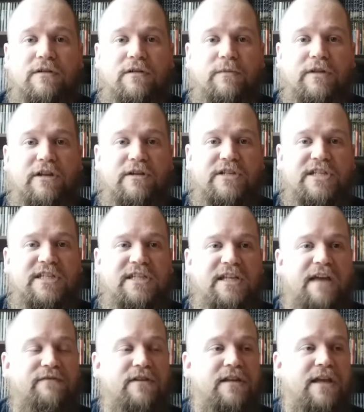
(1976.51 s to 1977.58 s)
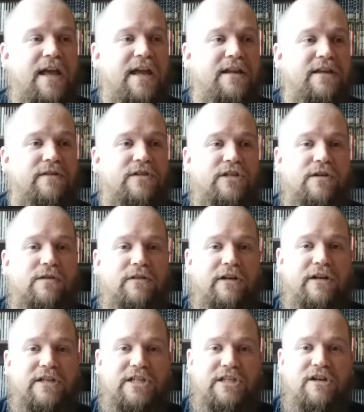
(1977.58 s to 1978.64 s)
when they're 70, 80 years old, are
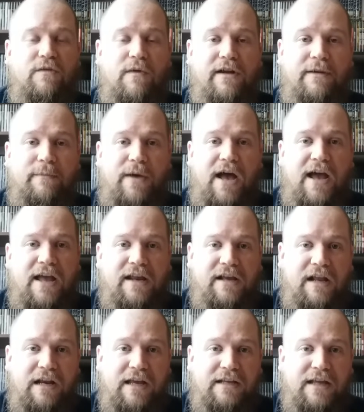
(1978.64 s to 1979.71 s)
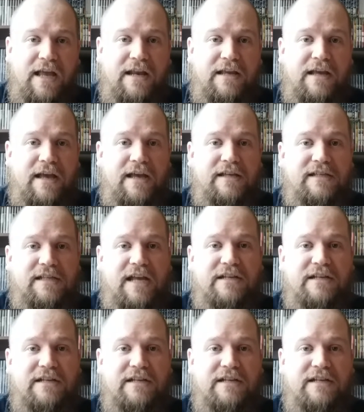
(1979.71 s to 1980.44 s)
gonna still want to buy and collect NES?